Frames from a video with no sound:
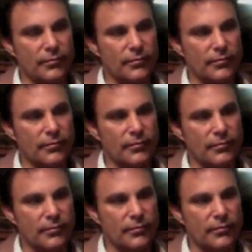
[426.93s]

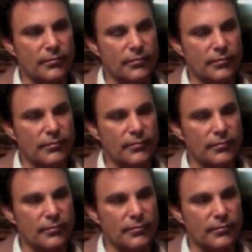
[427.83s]

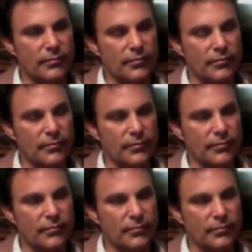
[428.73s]

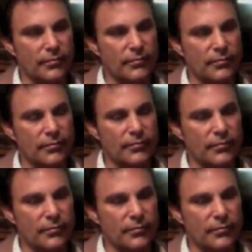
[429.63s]
This person isn't speaking.